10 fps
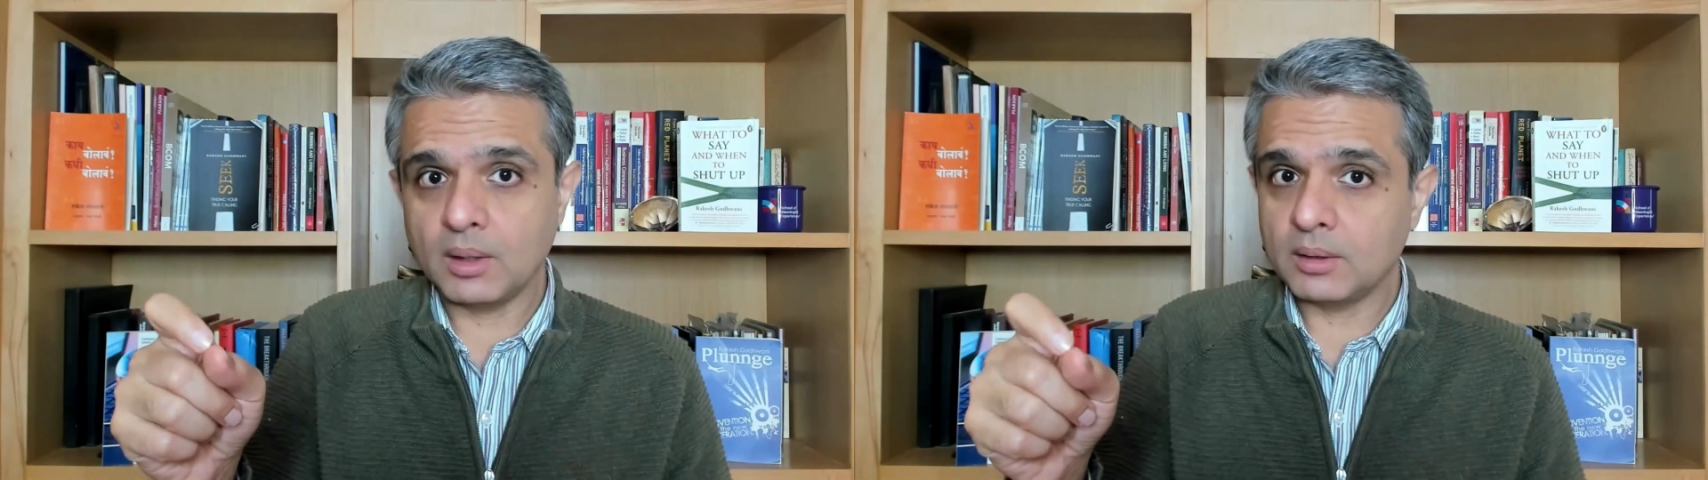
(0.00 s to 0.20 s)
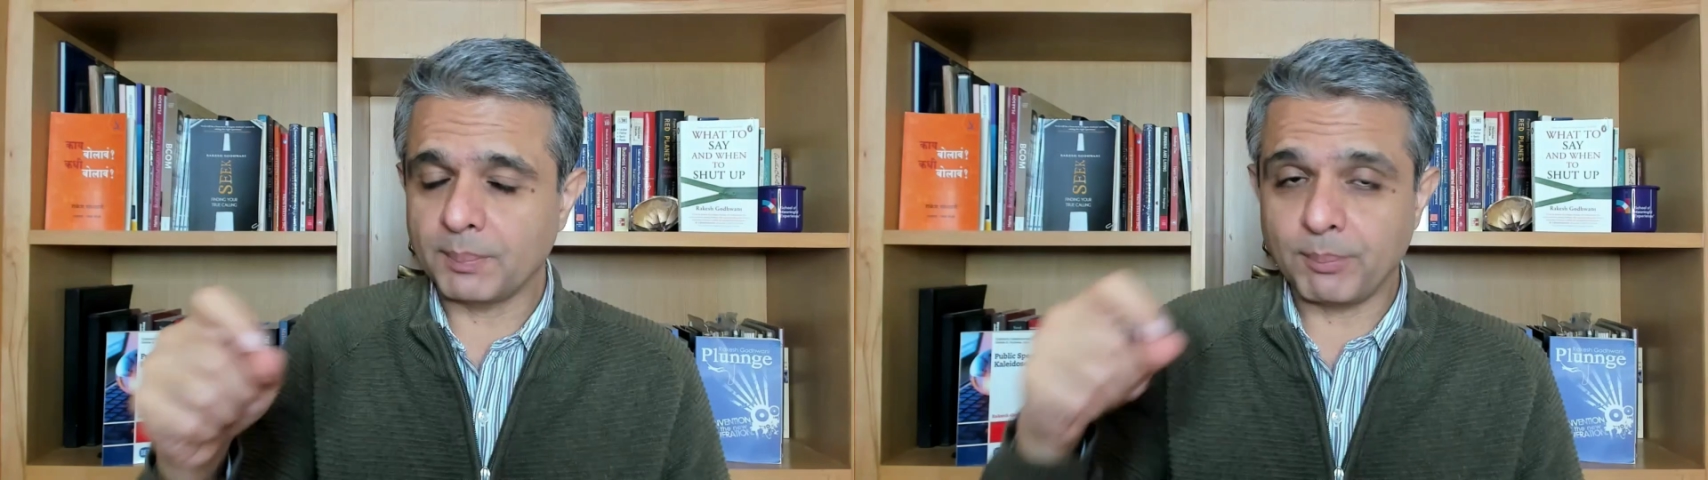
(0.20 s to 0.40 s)

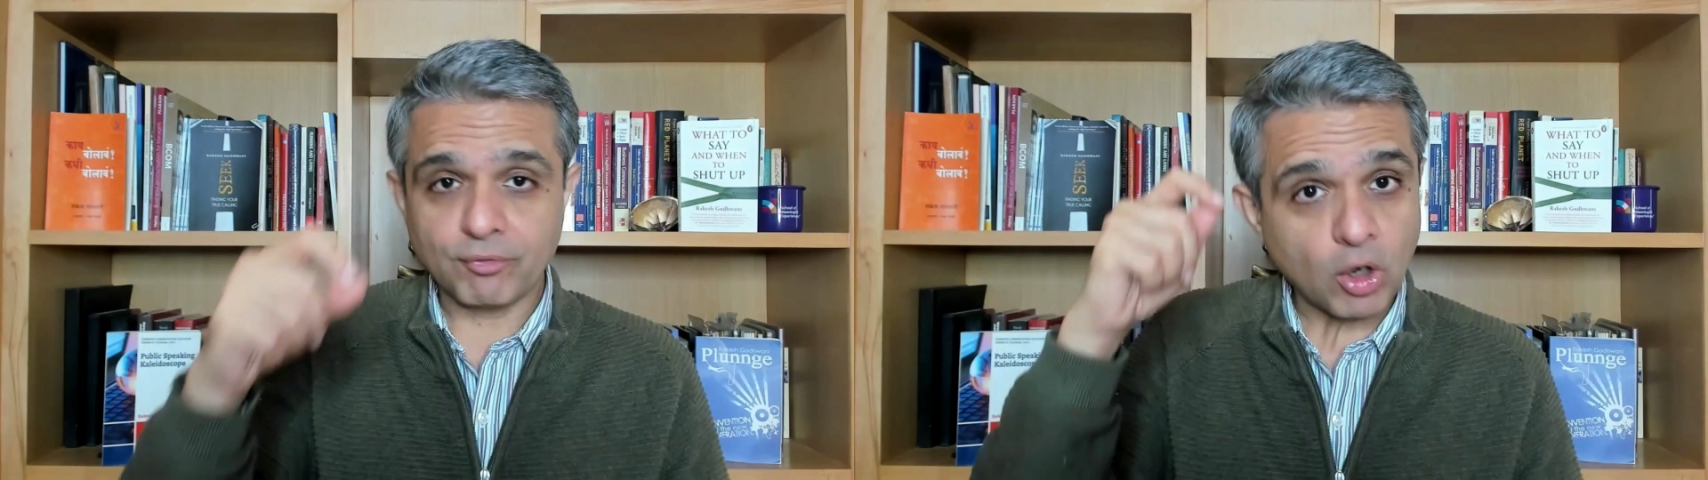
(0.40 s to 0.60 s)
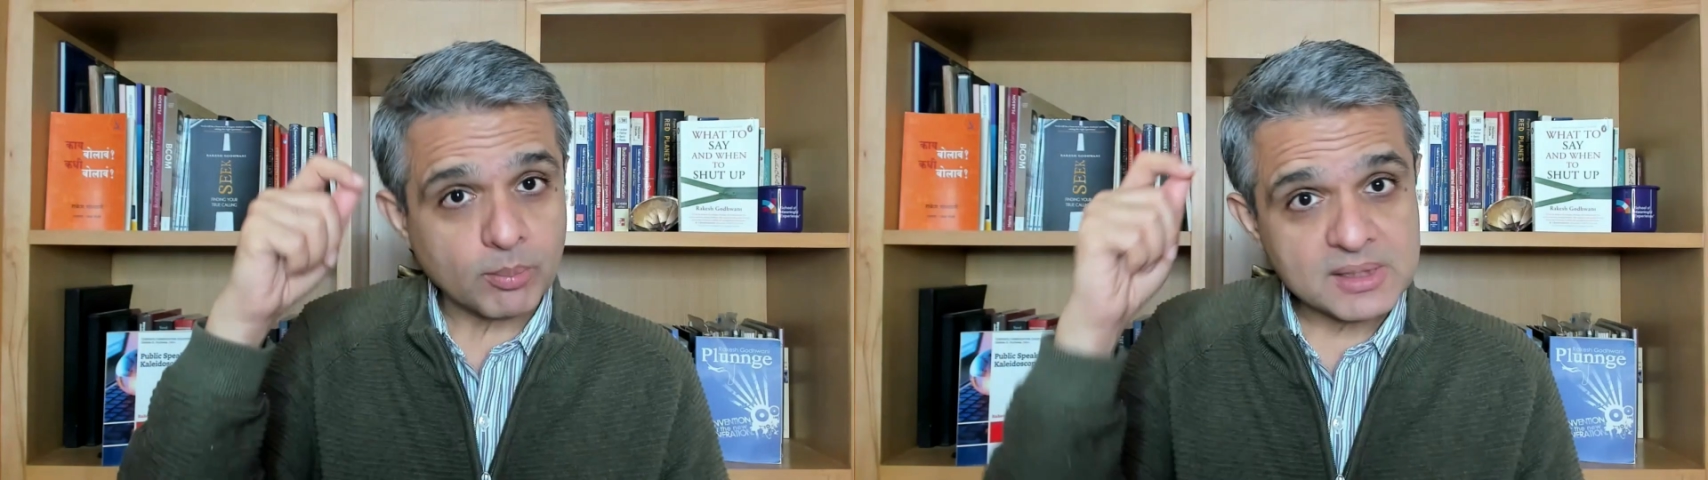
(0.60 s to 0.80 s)
the
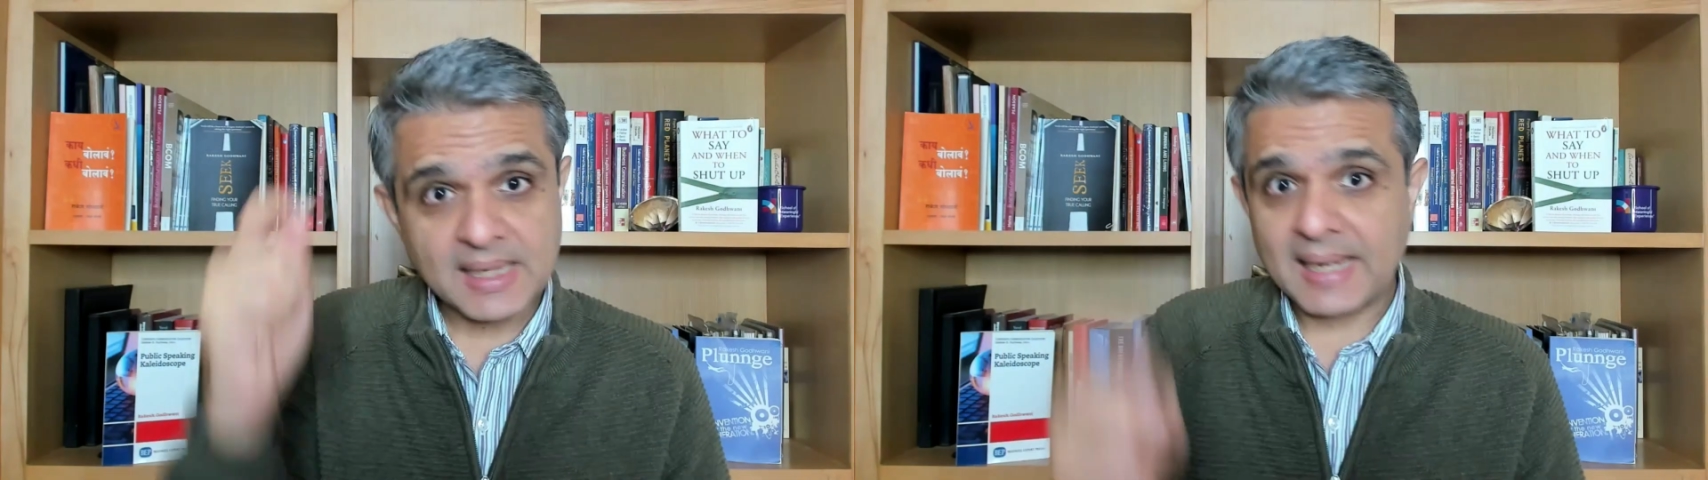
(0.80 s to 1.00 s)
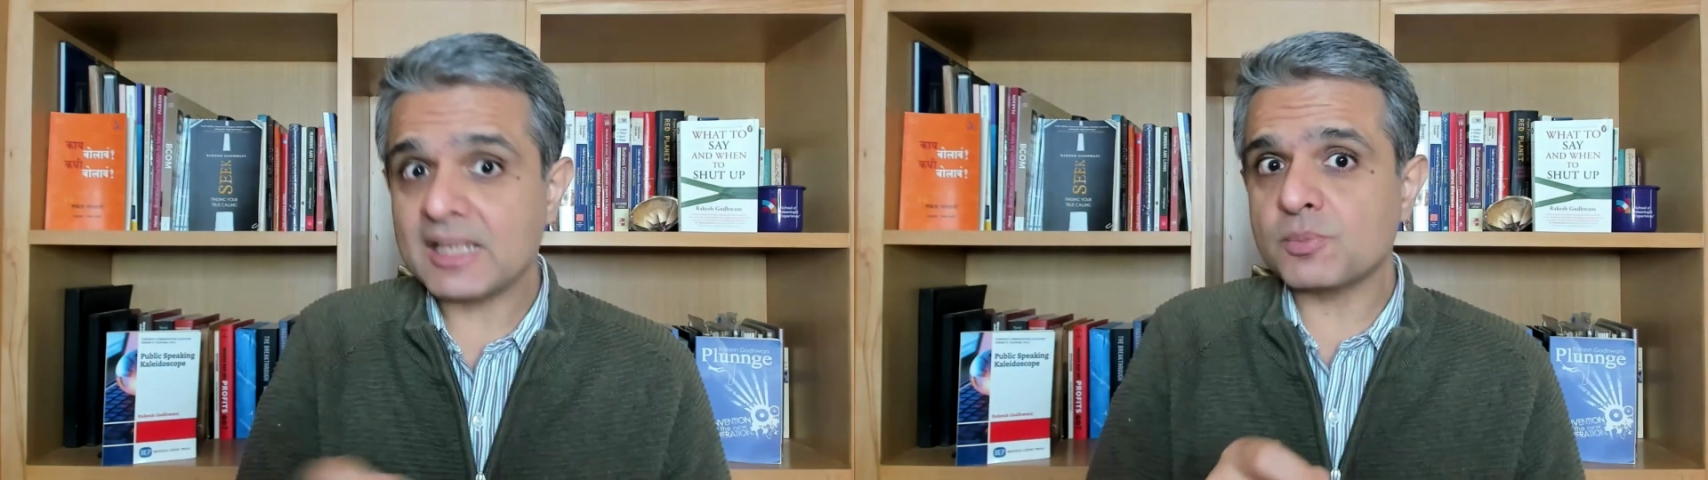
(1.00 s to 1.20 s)
performance
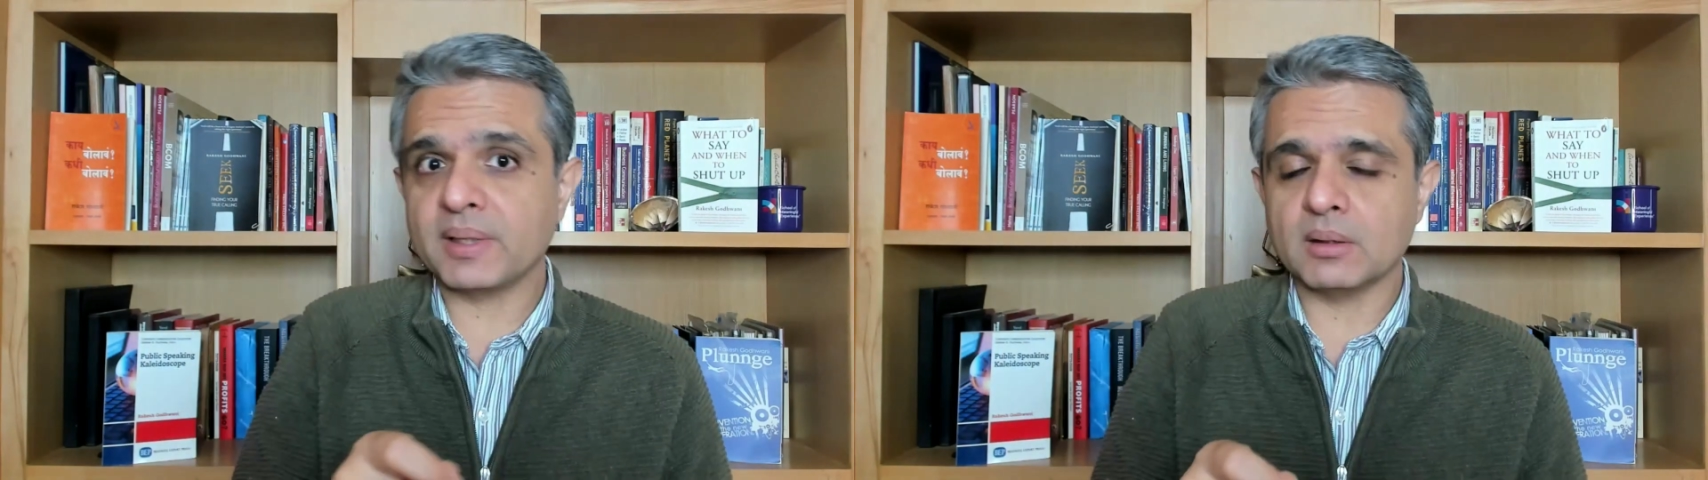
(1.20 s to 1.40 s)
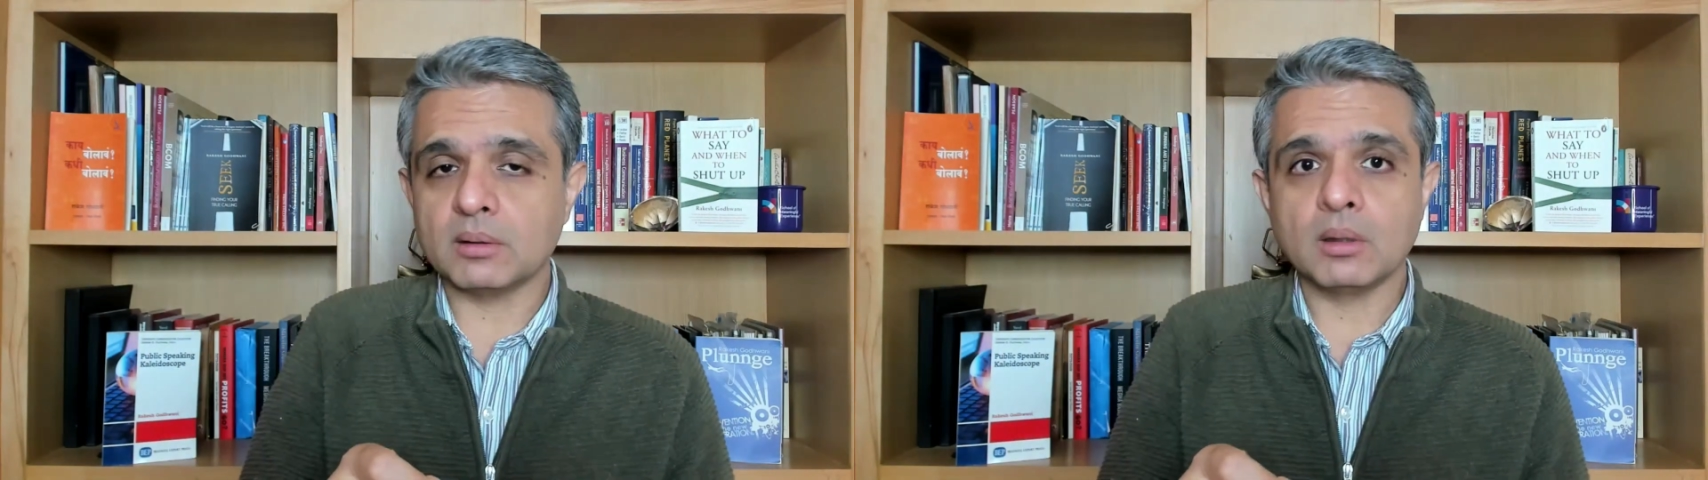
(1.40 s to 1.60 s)
has
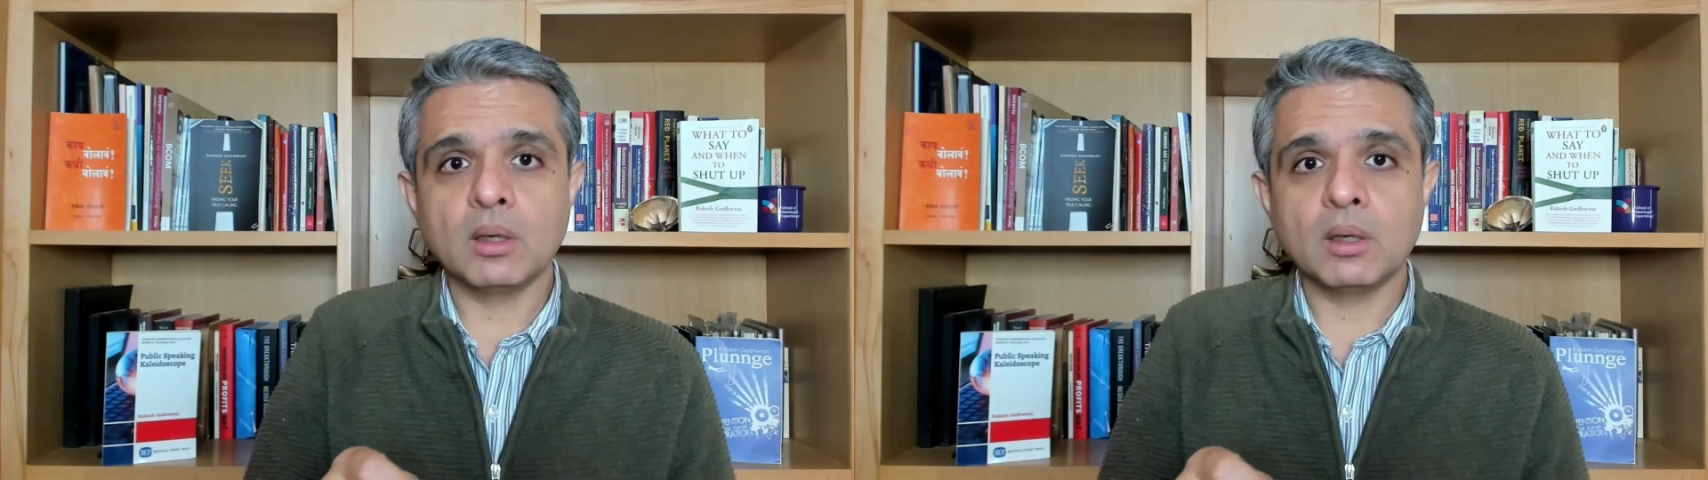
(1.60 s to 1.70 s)
begun,